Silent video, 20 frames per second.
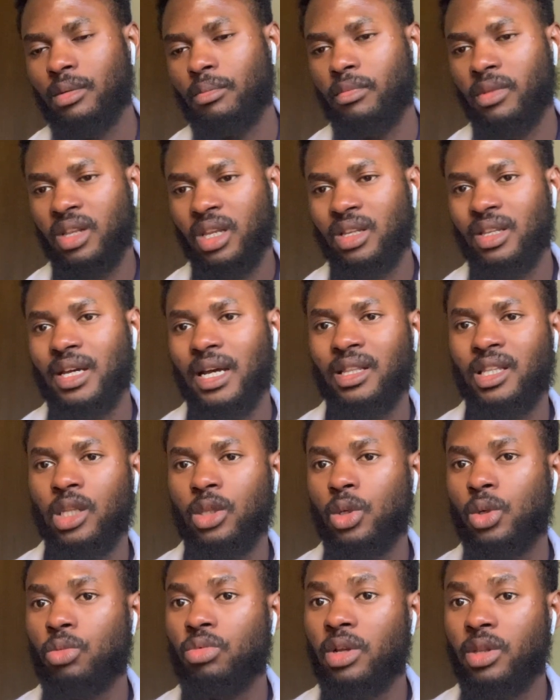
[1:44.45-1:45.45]
meaning that
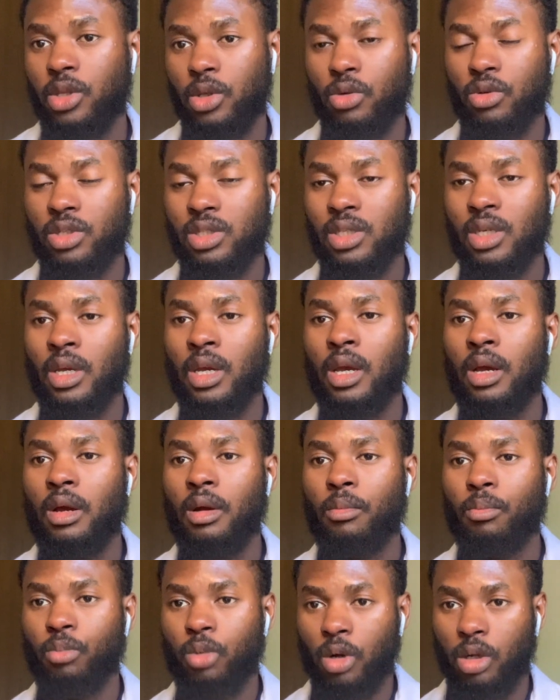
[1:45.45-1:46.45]
they do reduce
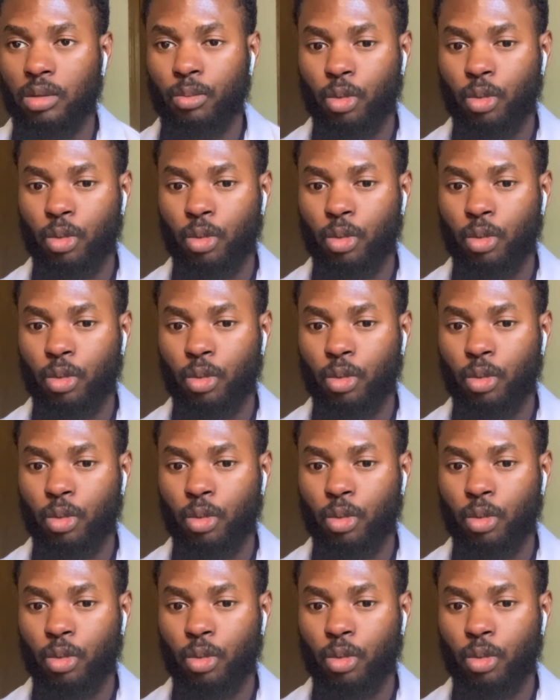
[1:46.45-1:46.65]
blood